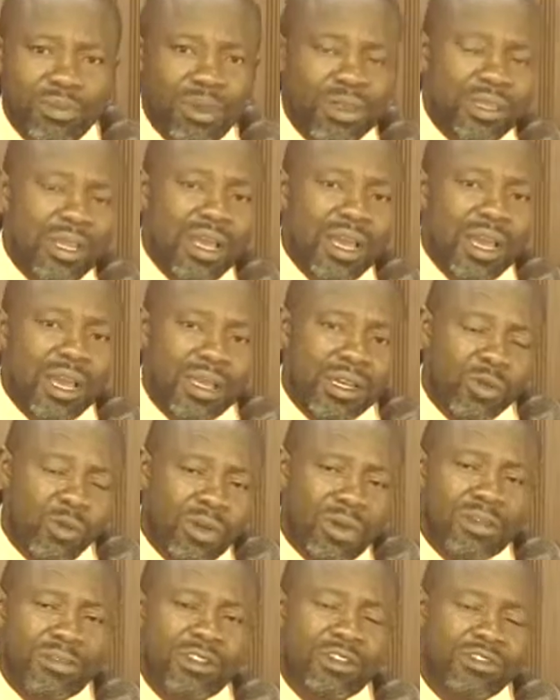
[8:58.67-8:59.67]
But
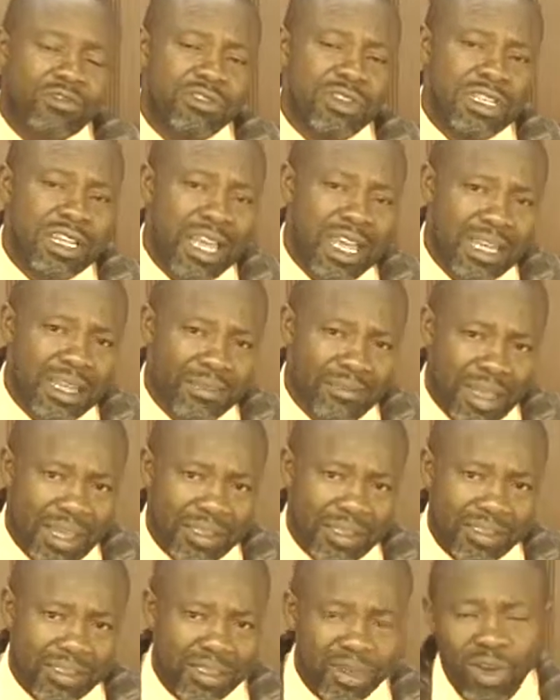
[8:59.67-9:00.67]
one of the key
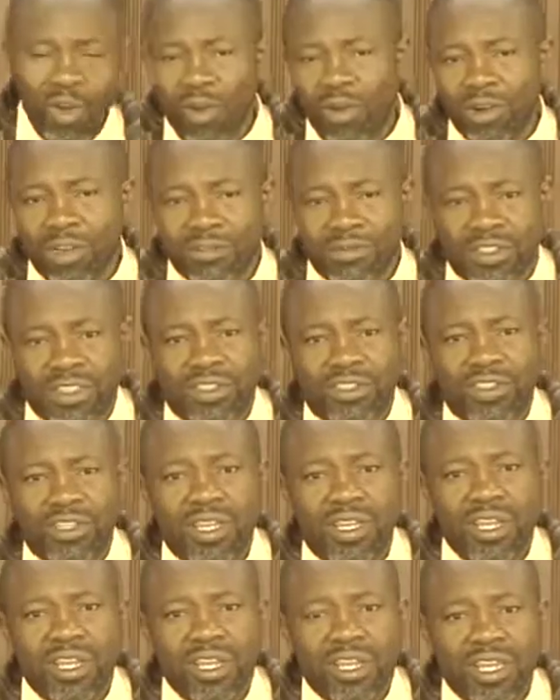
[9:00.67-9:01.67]
elements in all of this
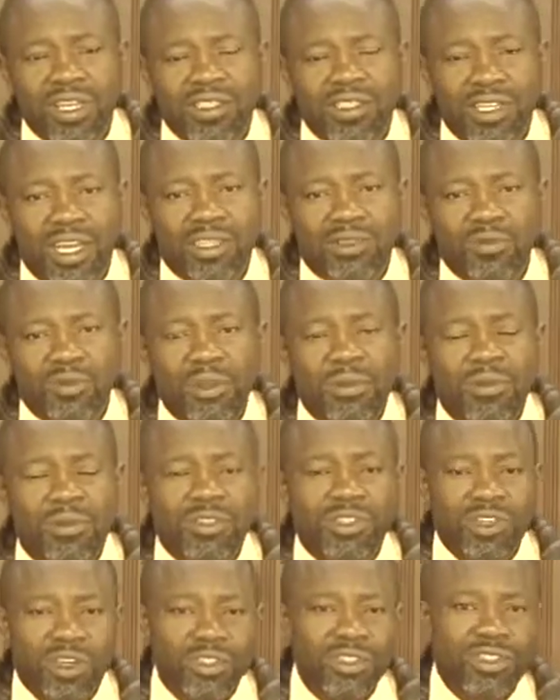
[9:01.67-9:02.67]
is that we
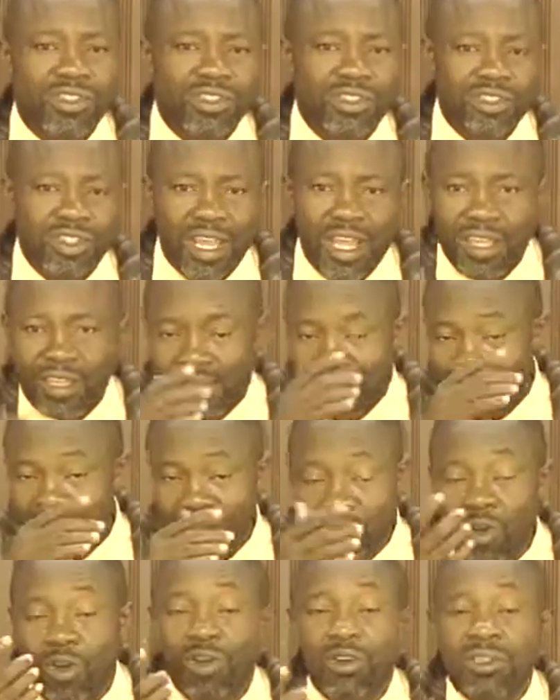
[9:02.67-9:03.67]
must understand
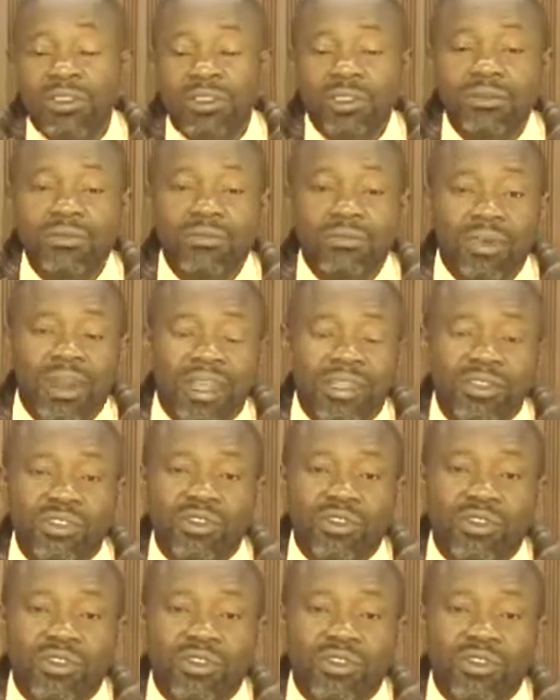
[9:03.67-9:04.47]
that God bless